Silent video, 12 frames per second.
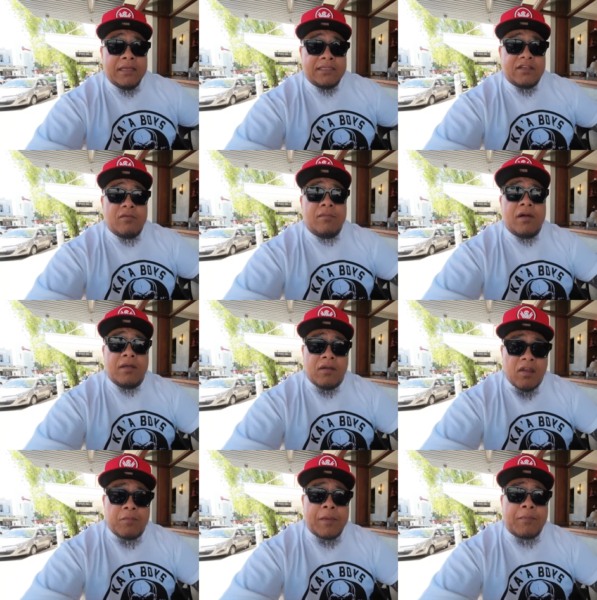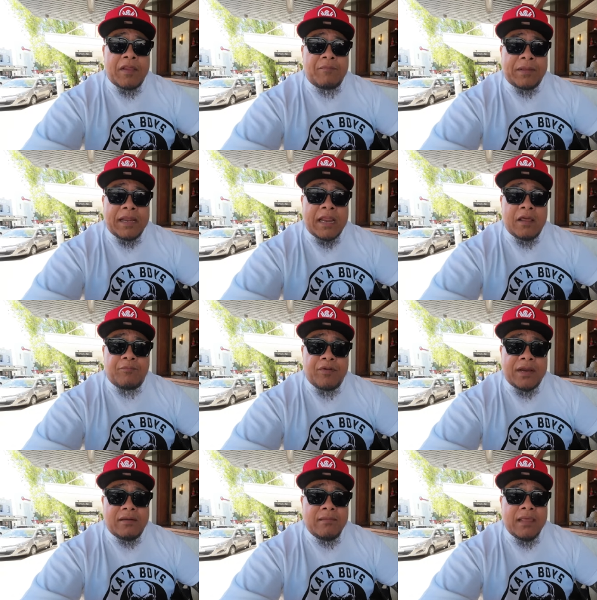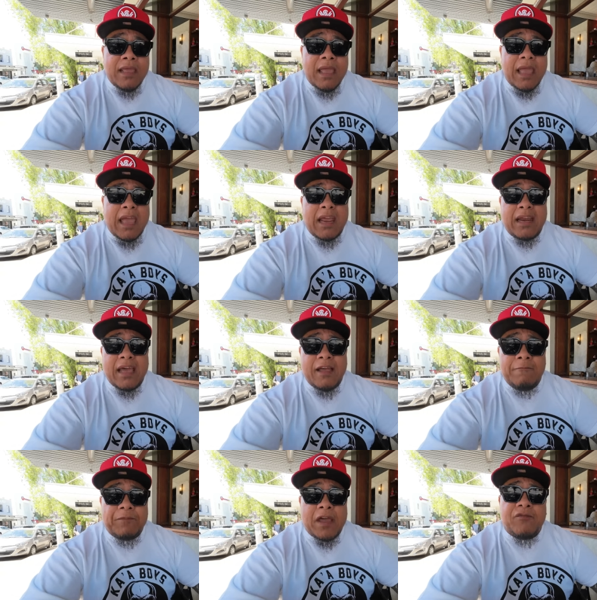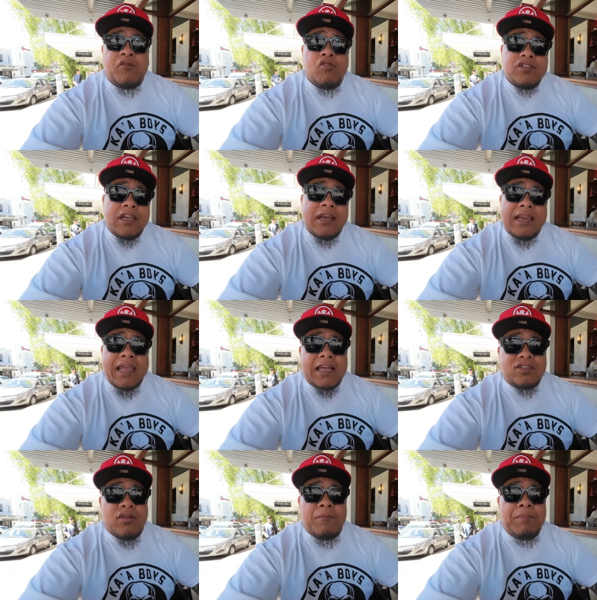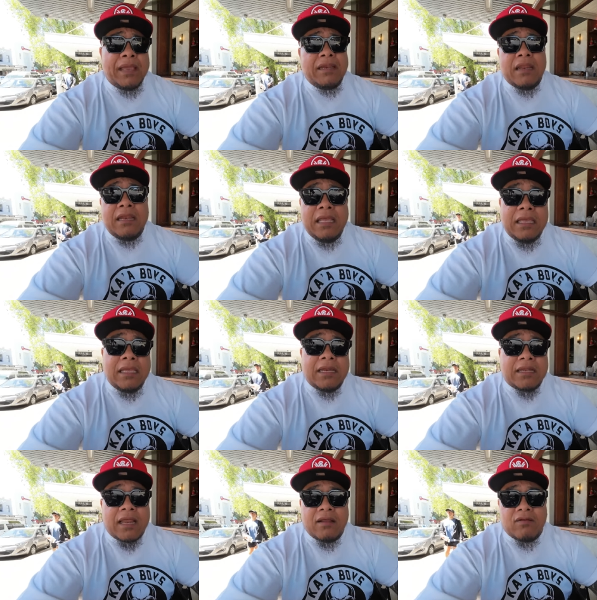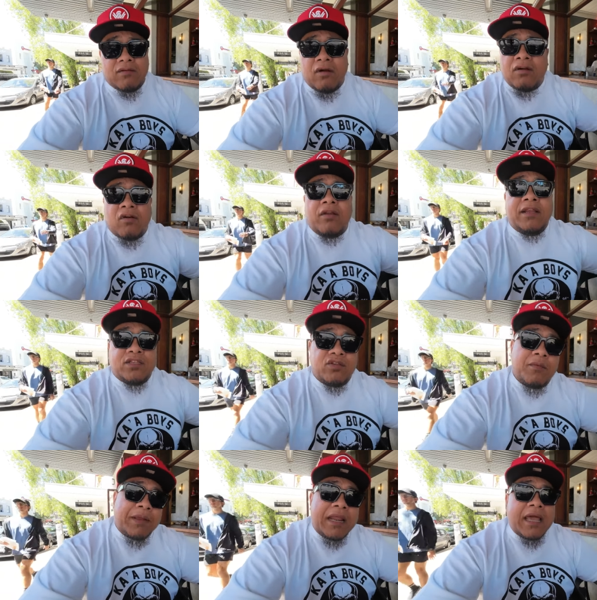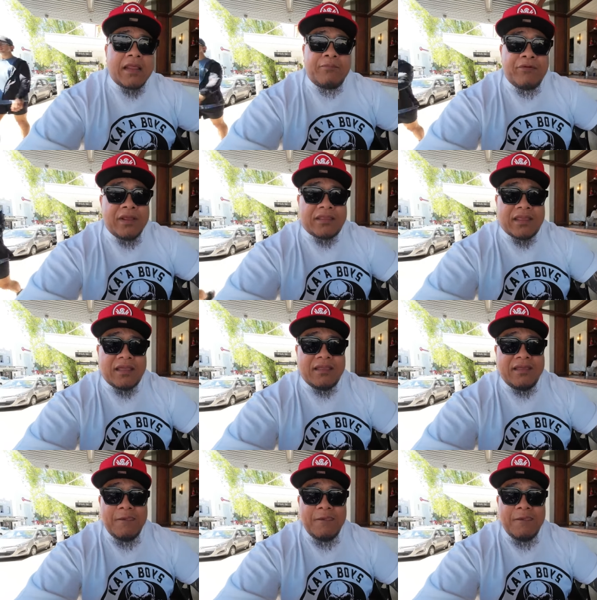So my, a lot of people have banana bread. And um, unfortunately, I sort of bent the knee and kind of got into the banana bread thing.